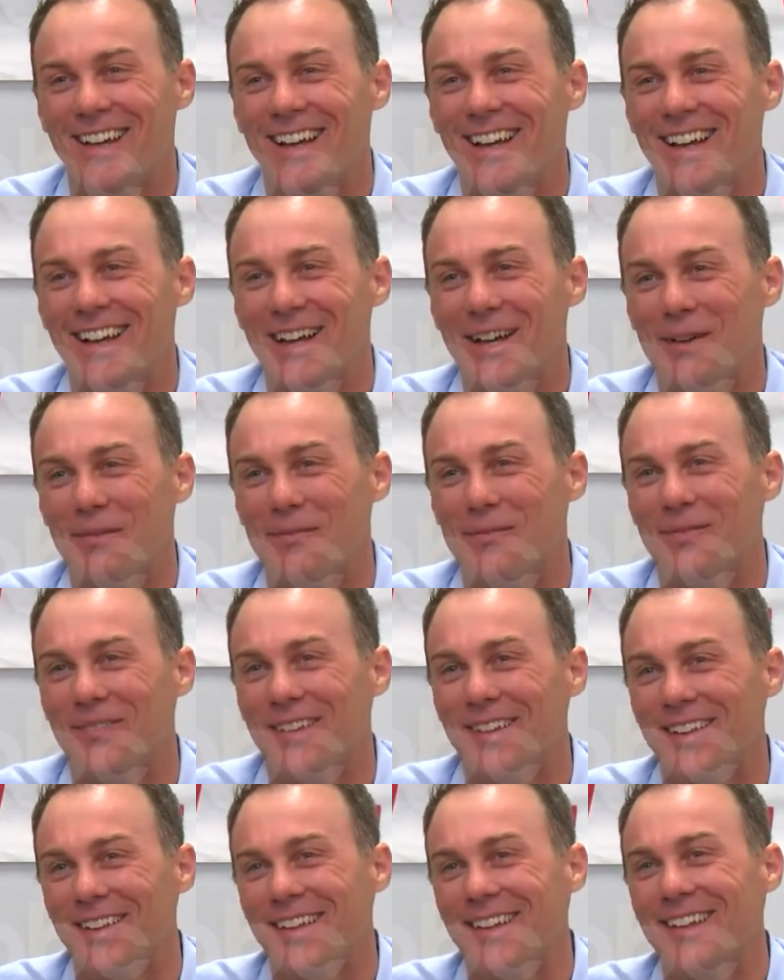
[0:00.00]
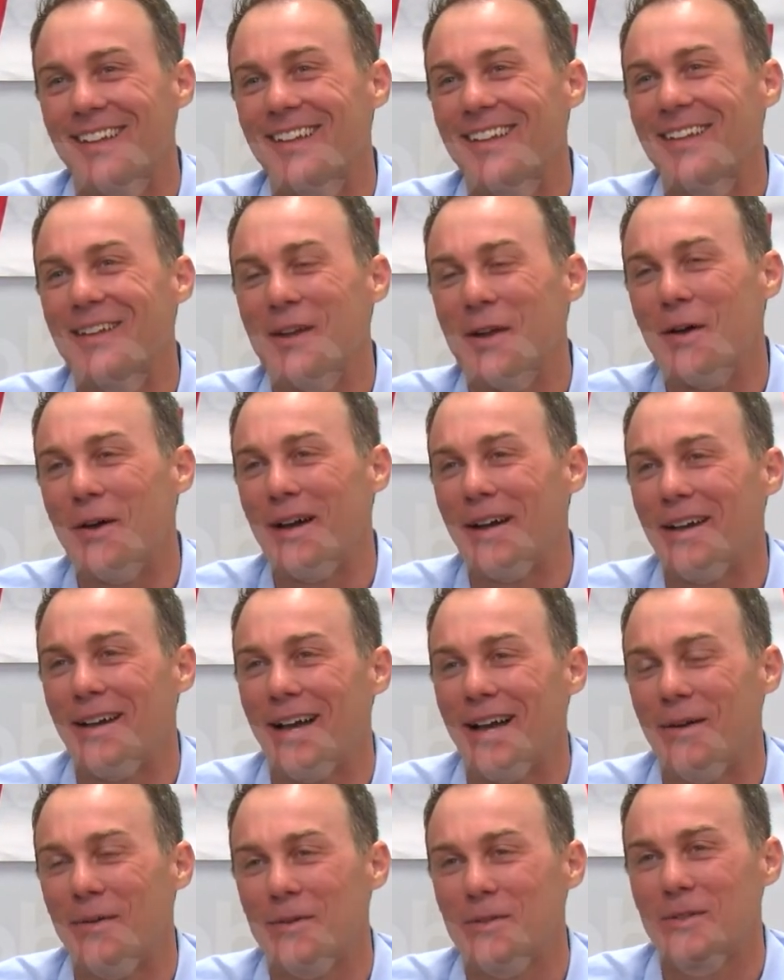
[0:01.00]
Um, you know, I,
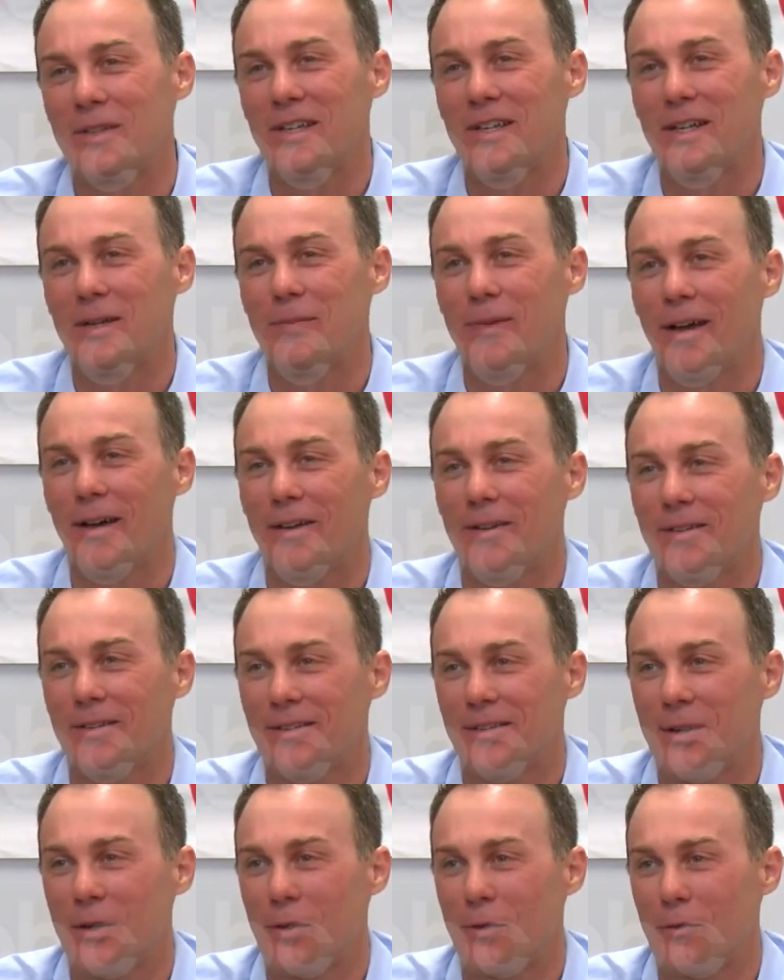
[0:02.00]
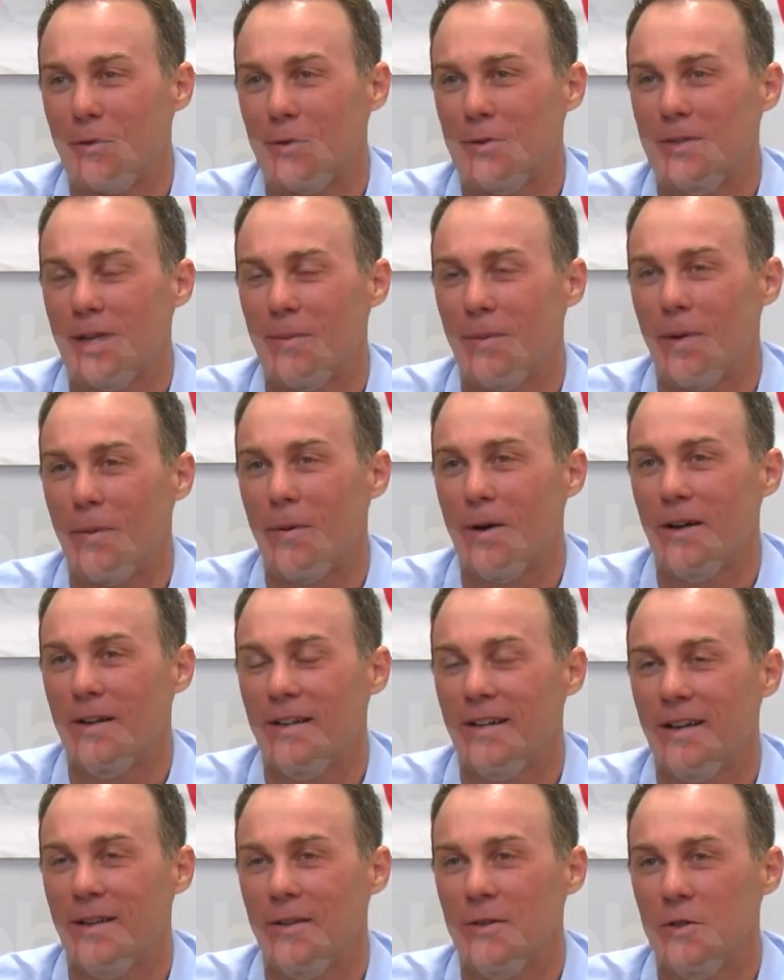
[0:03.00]
I was thinking about, you know, the first time I
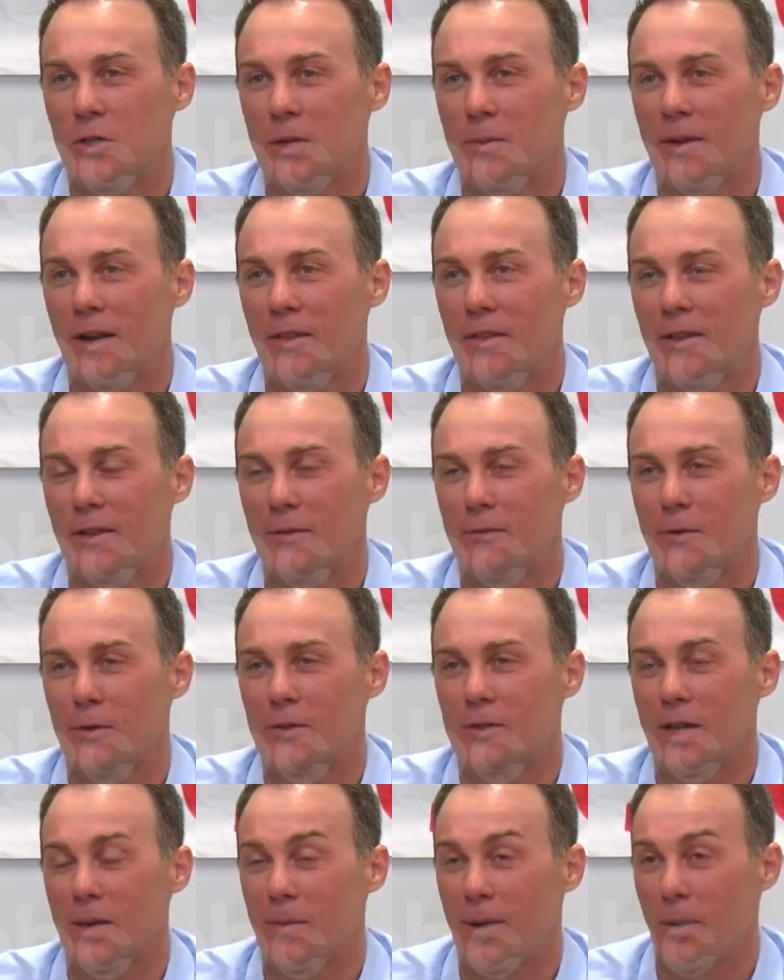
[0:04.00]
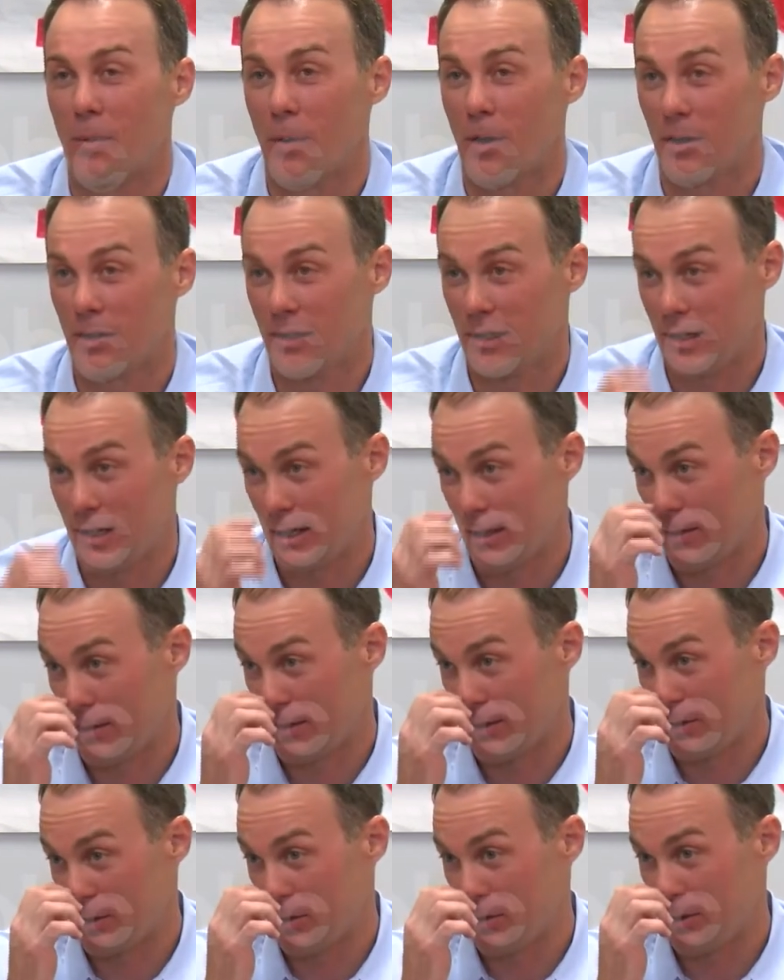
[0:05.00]
walked into the gym, and I think the first time I walked into
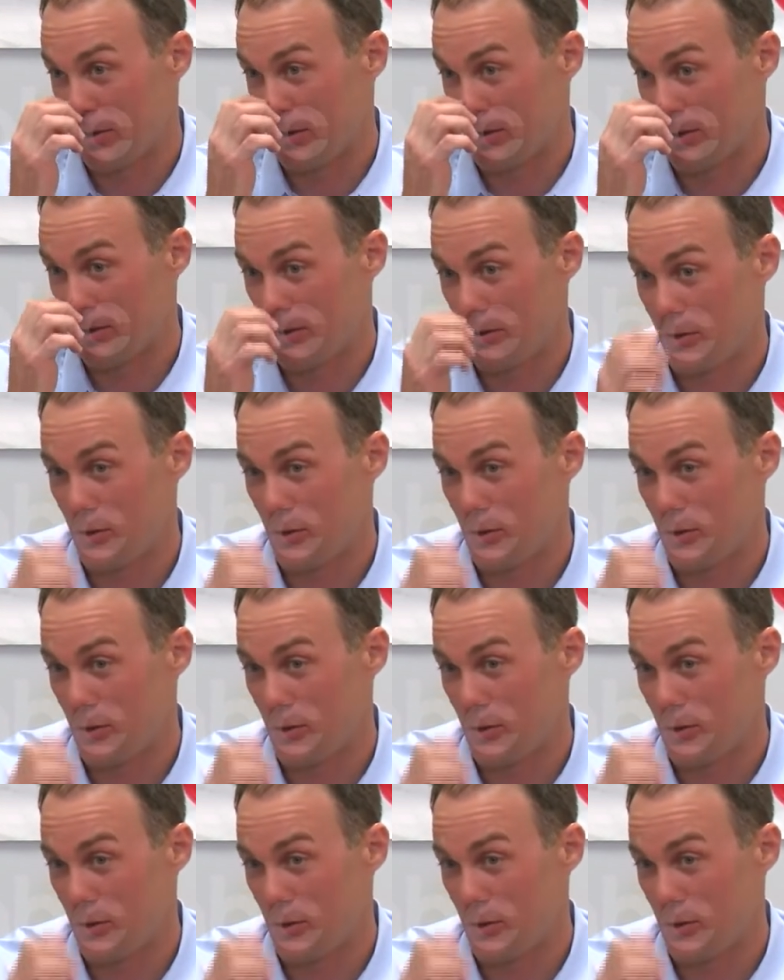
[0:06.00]
the, to,